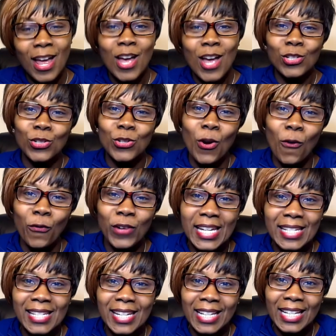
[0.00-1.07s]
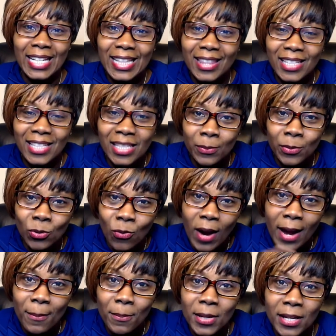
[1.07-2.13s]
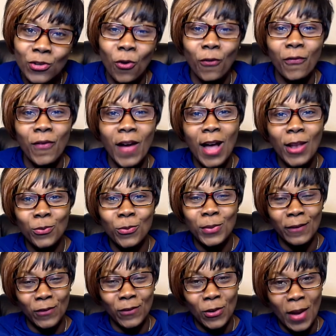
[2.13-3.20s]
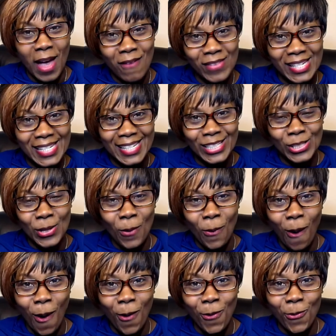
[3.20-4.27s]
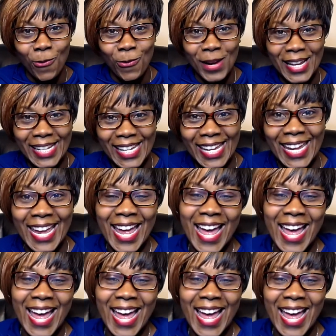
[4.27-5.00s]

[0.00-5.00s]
So don't forget to click the subscribe button or follow me if you haven't done so already.